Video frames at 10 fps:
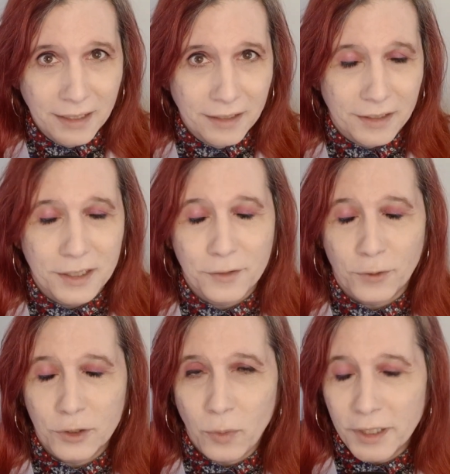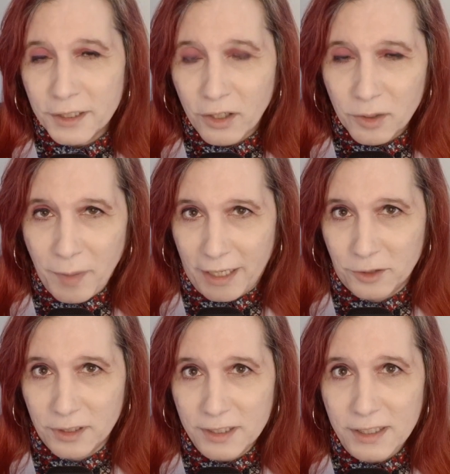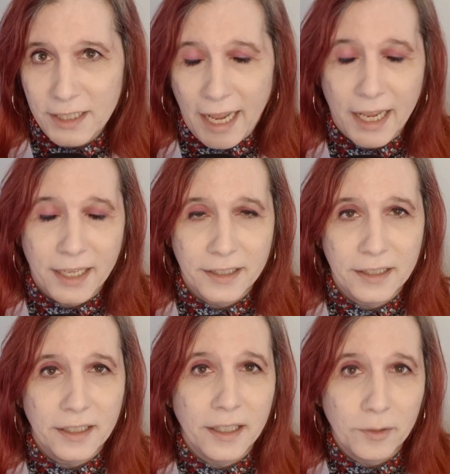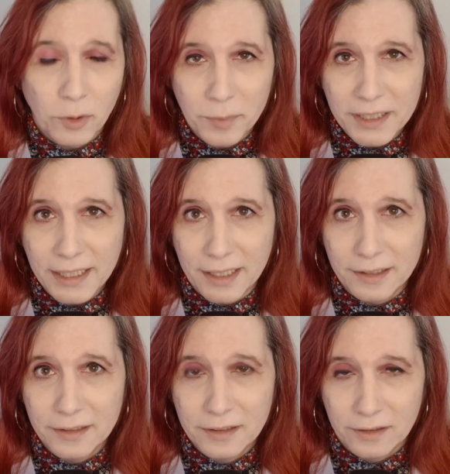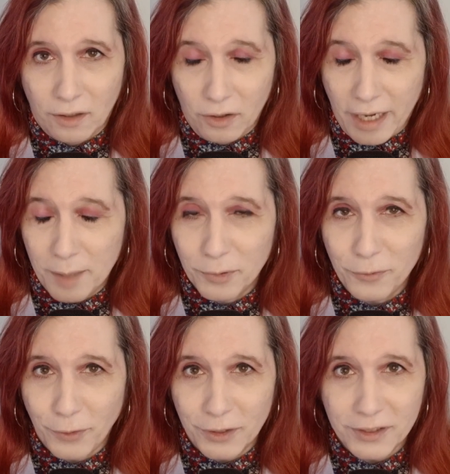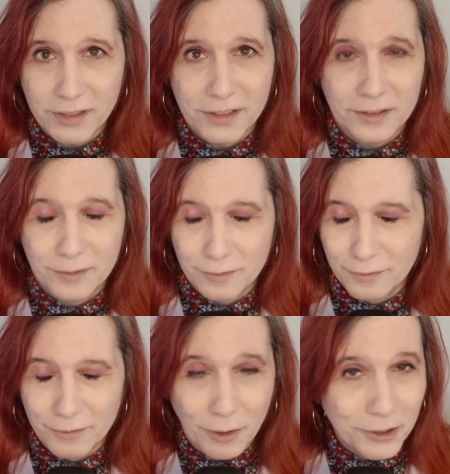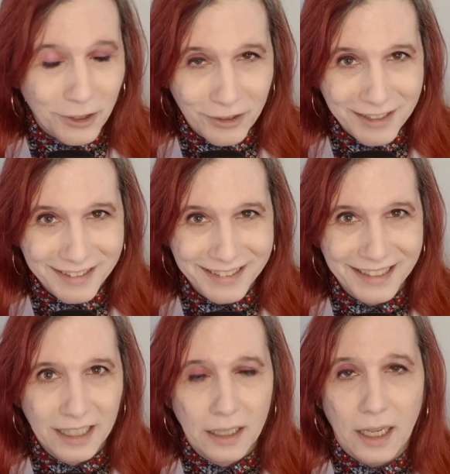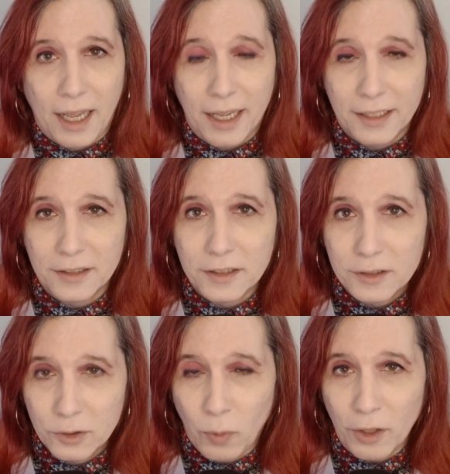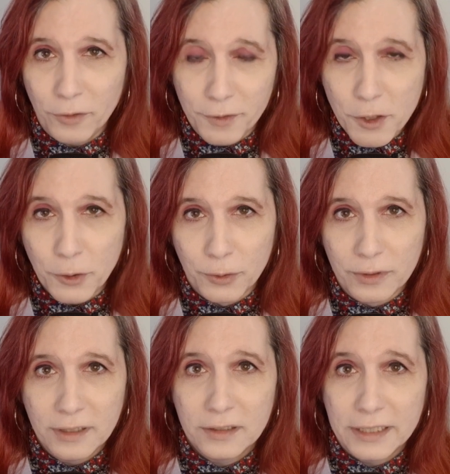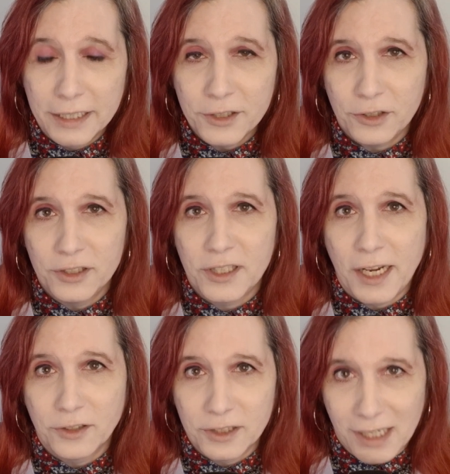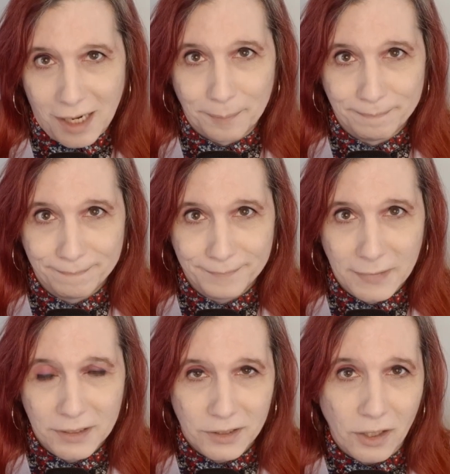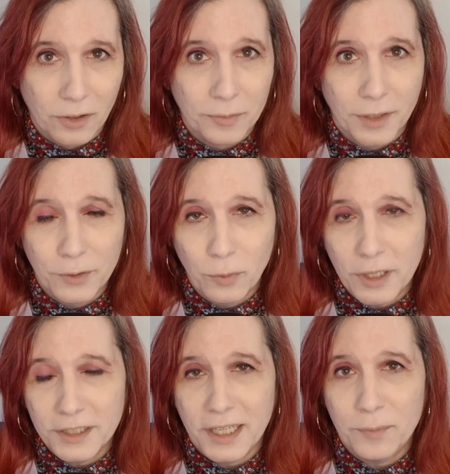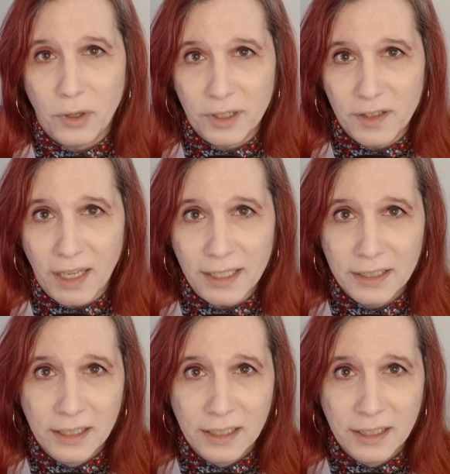This is for $20 patrons, and it will begin on April 1st, no joke, at 12 noon Eastern Standard Time. So if you want to take part in that,